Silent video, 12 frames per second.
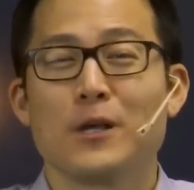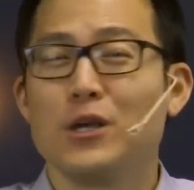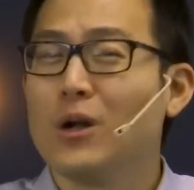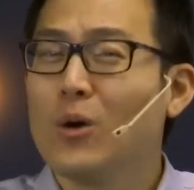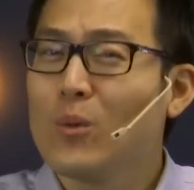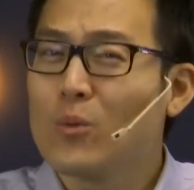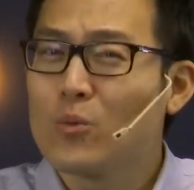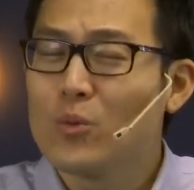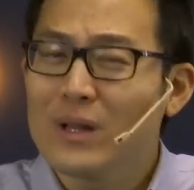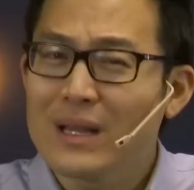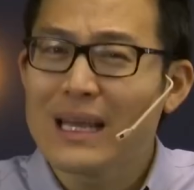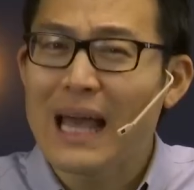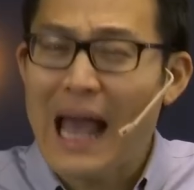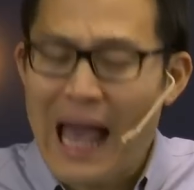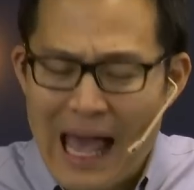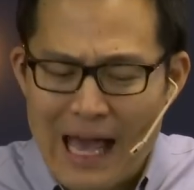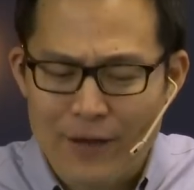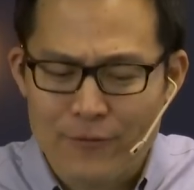you don't really
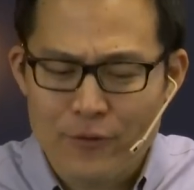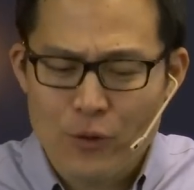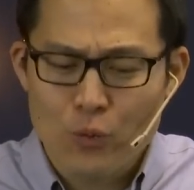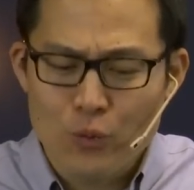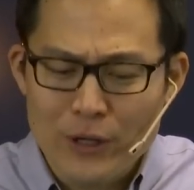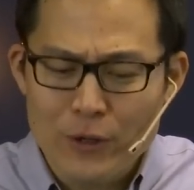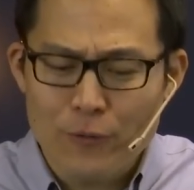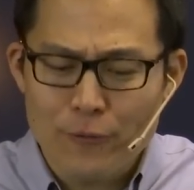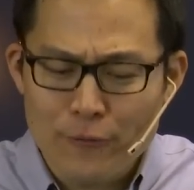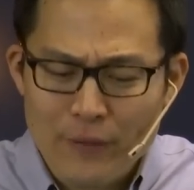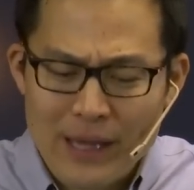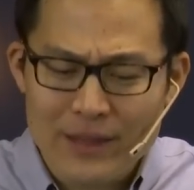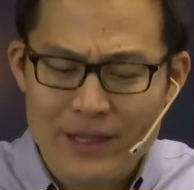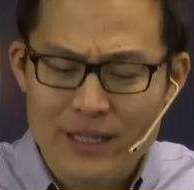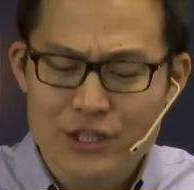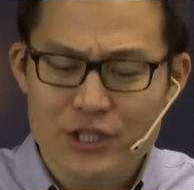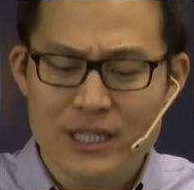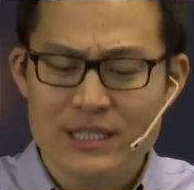have real faith
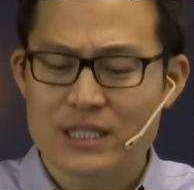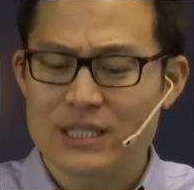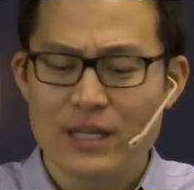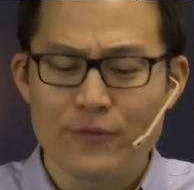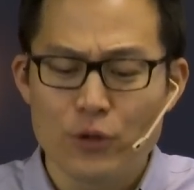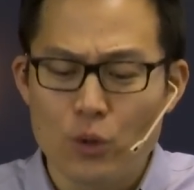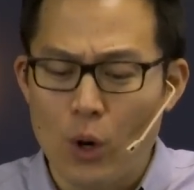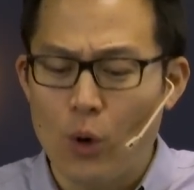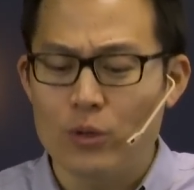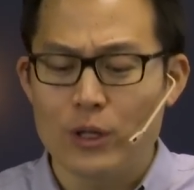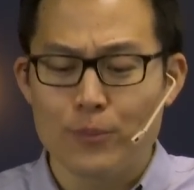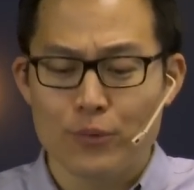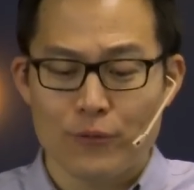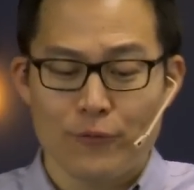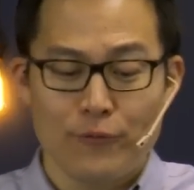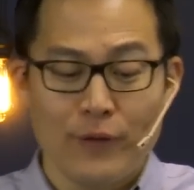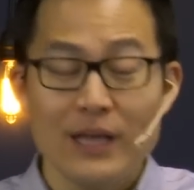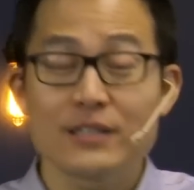in Jesus if you only
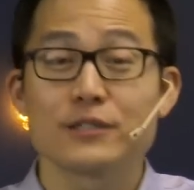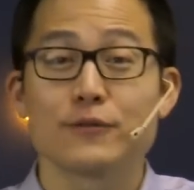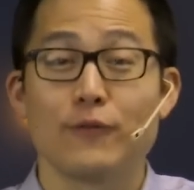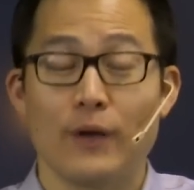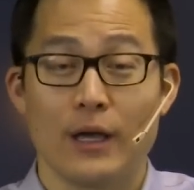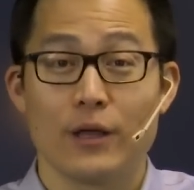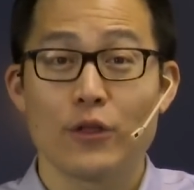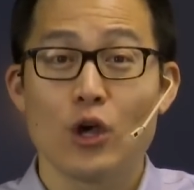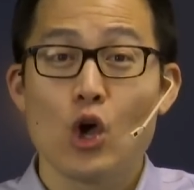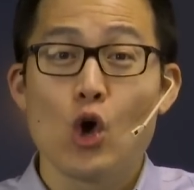profess faith